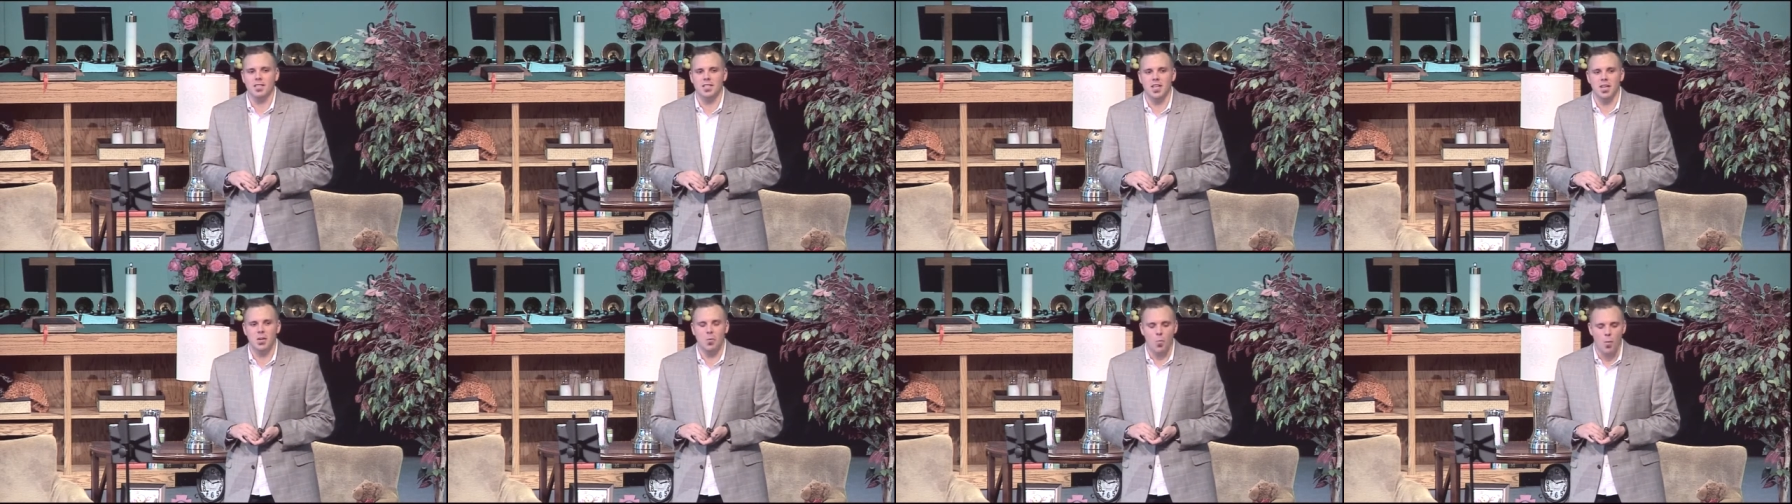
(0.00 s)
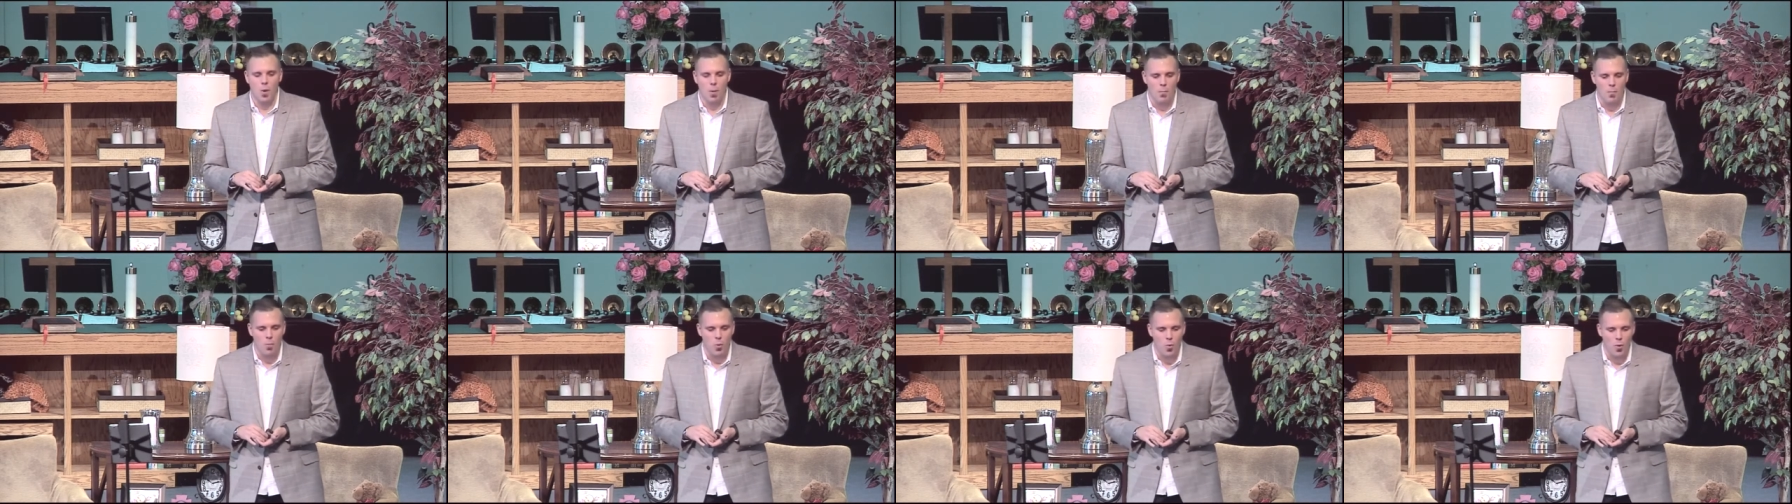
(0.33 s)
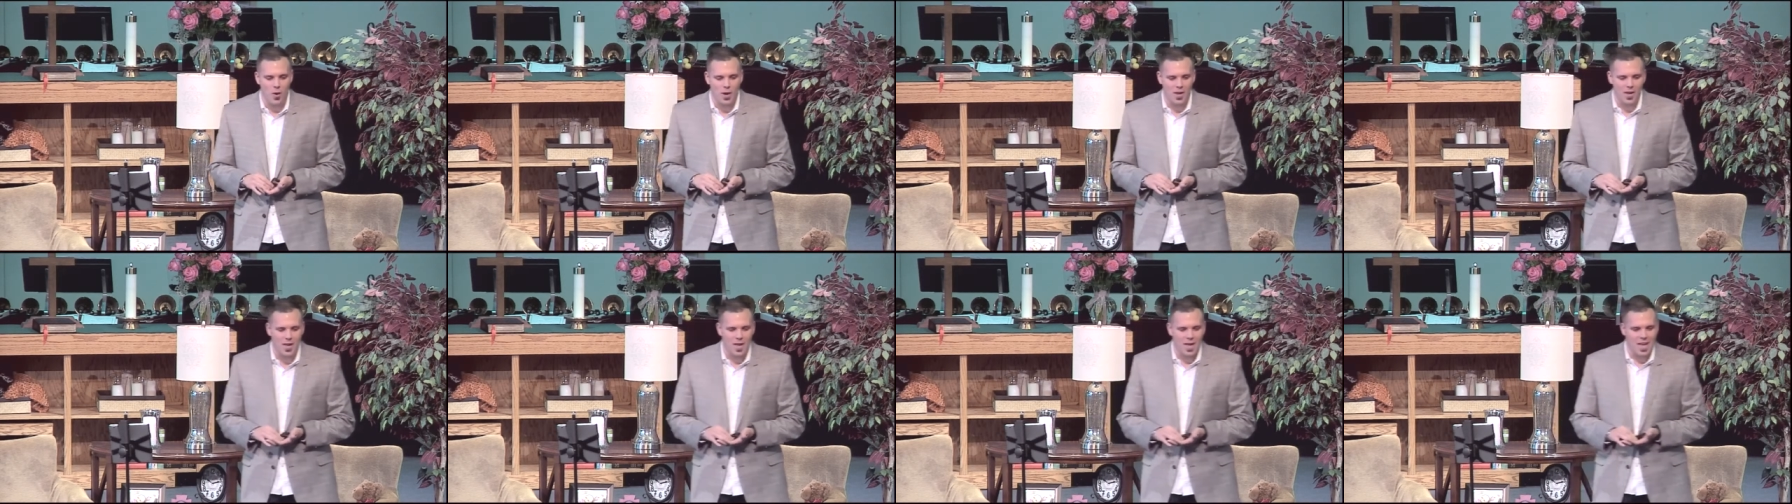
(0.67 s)
And at one
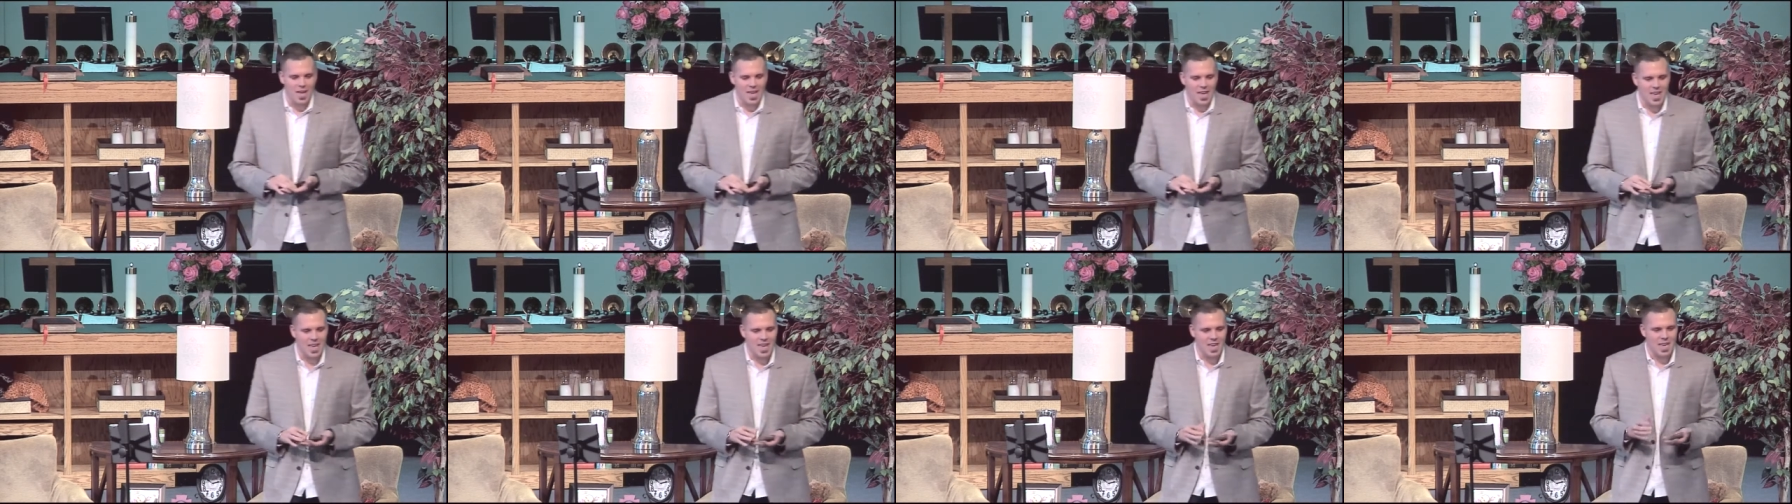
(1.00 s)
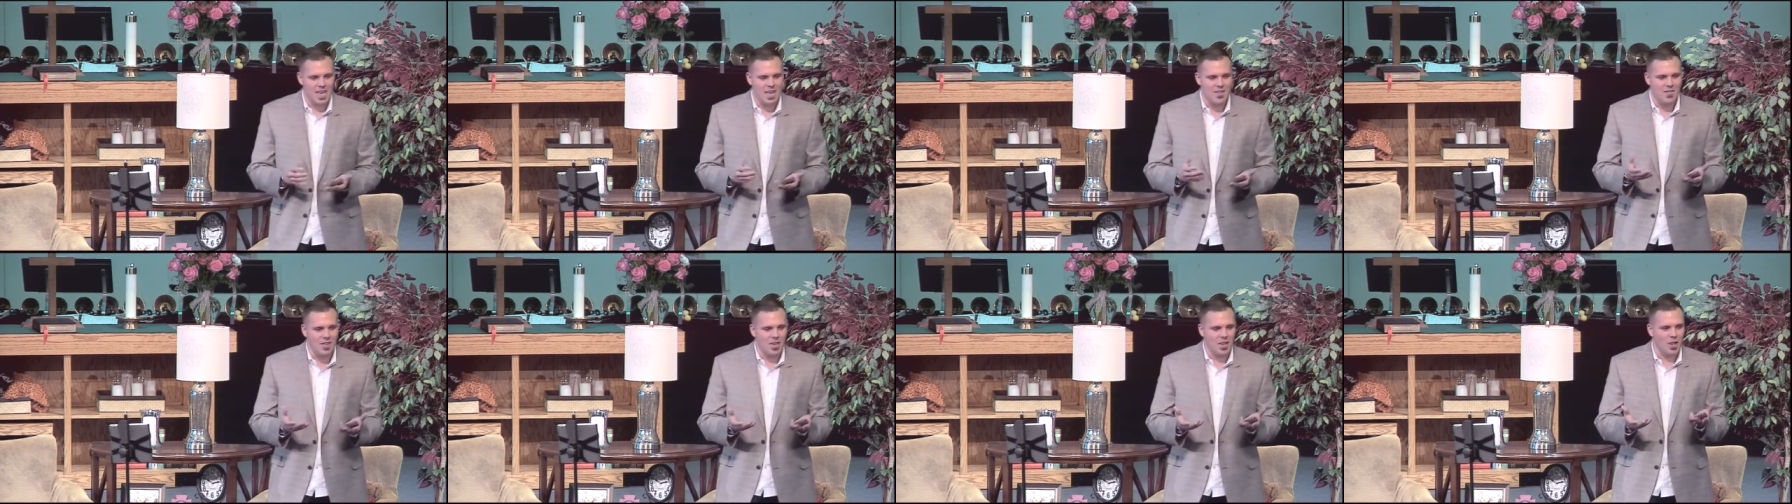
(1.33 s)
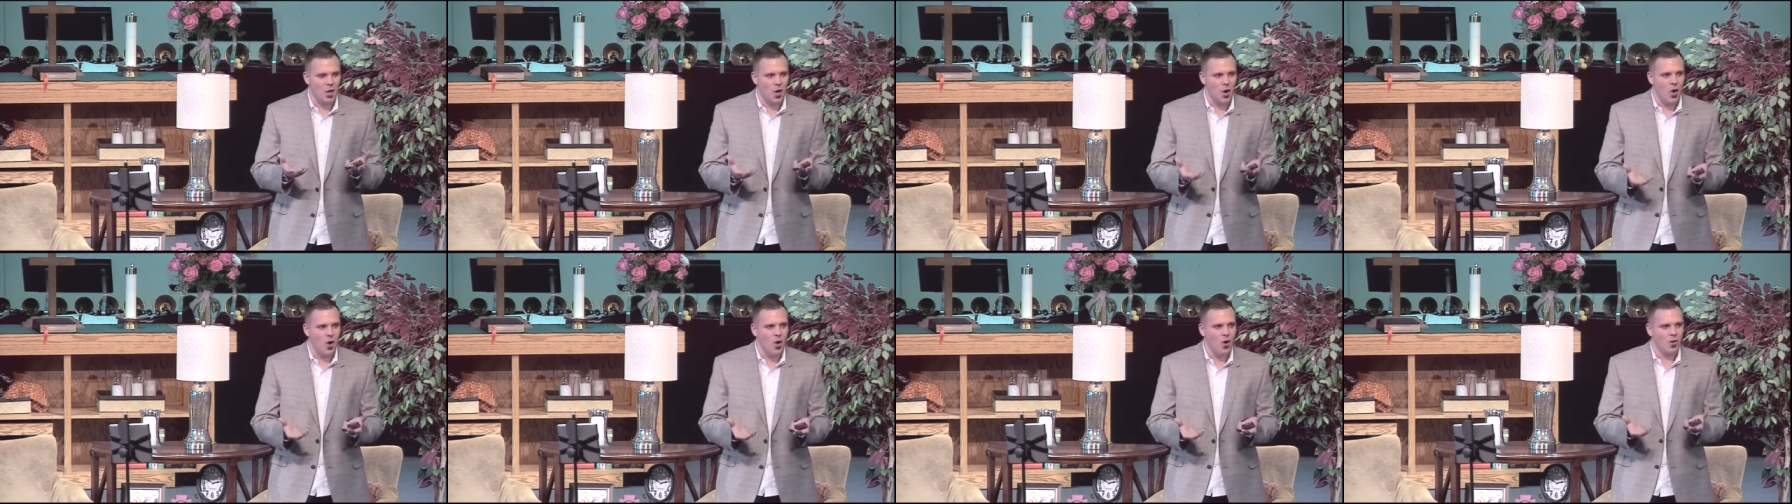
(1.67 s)
point, he even
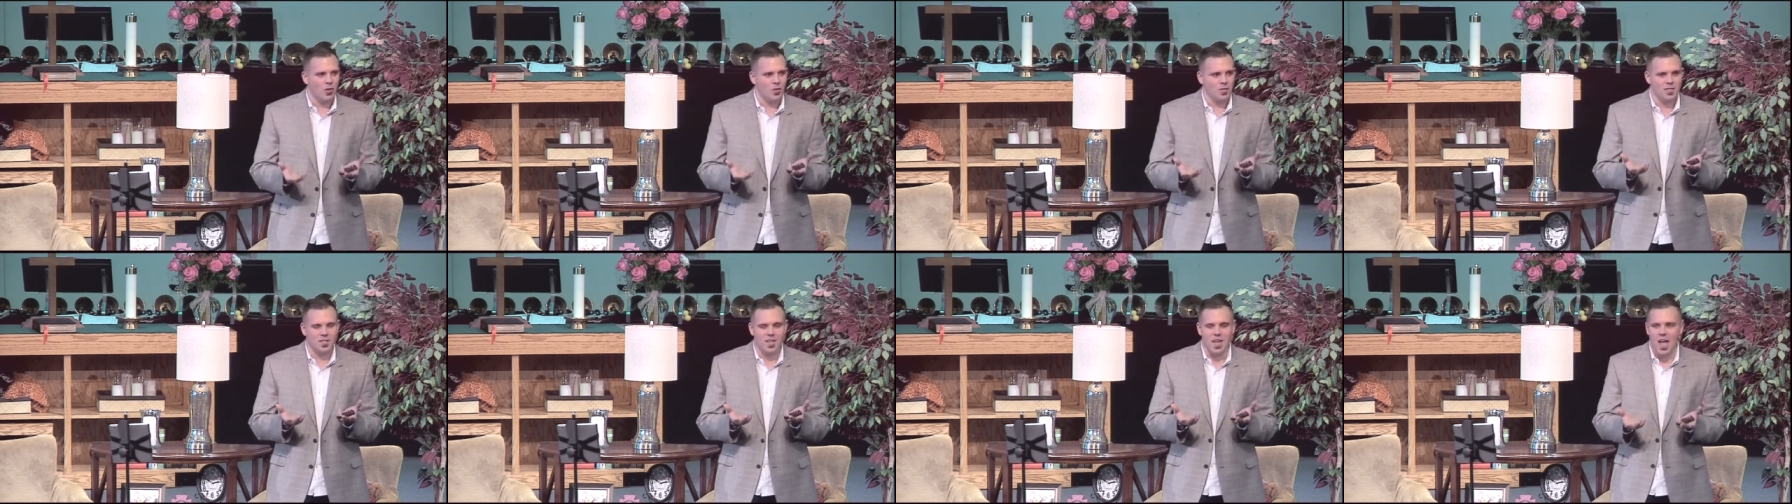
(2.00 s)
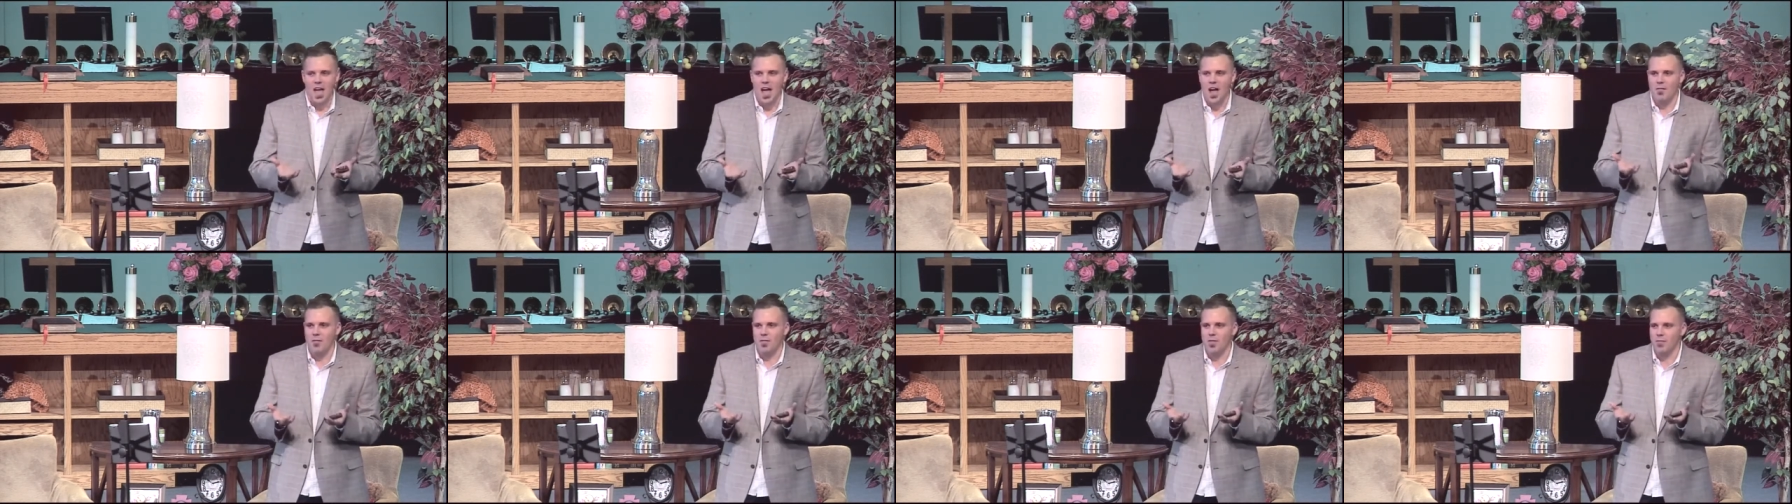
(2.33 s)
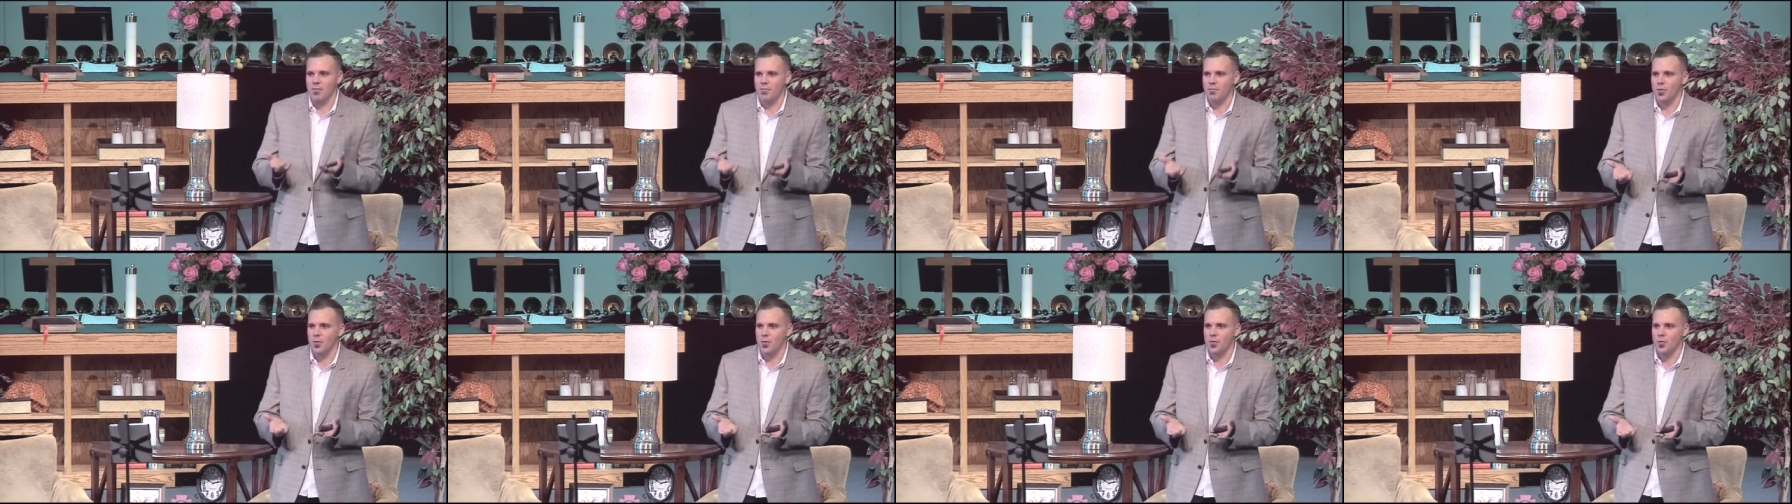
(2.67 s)
longs to have the
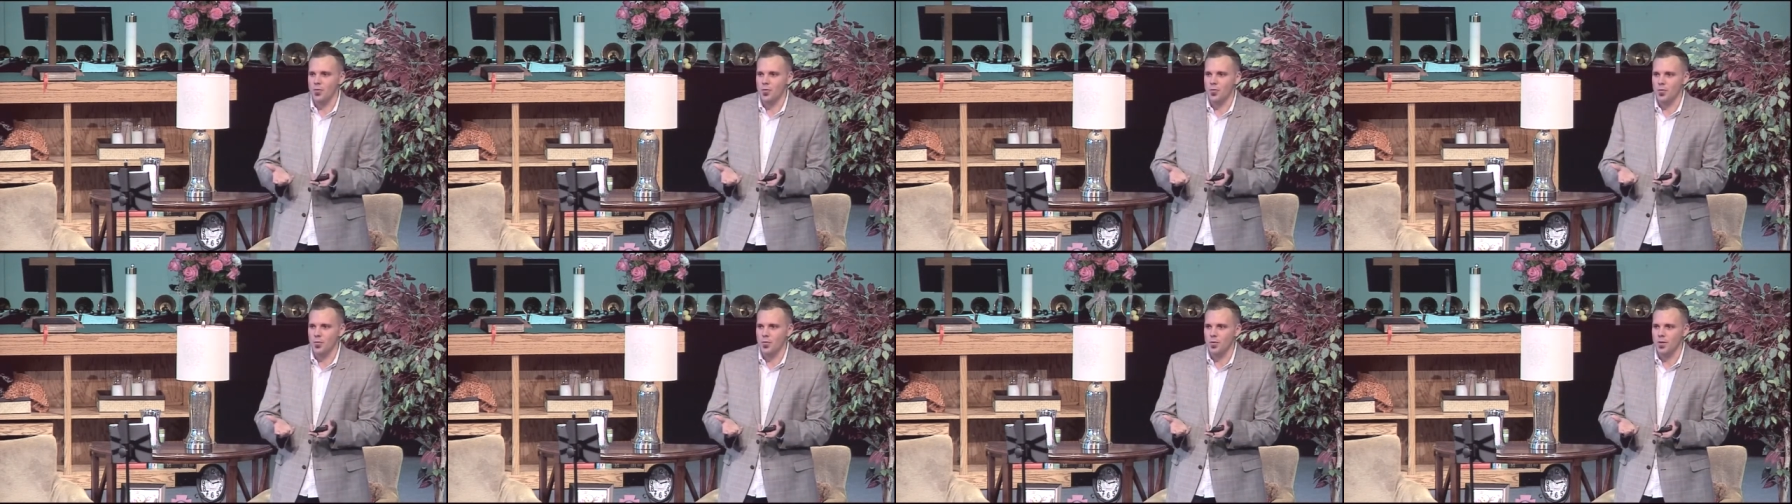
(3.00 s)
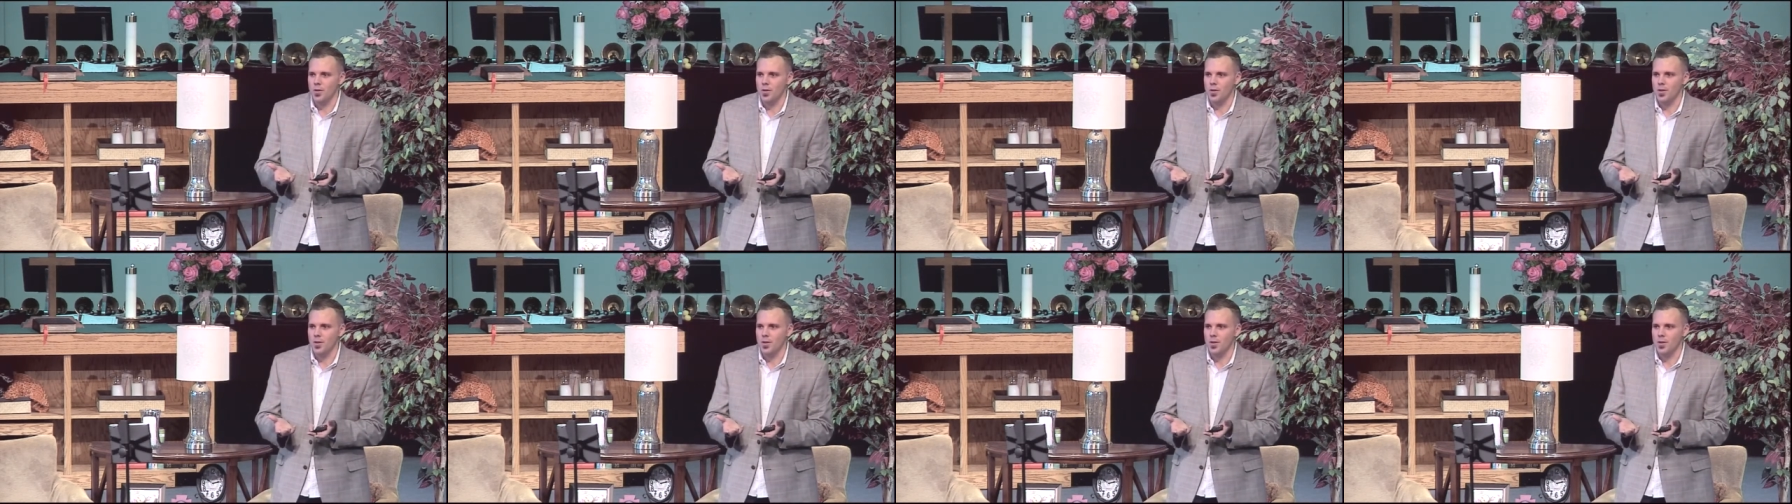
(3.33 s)
food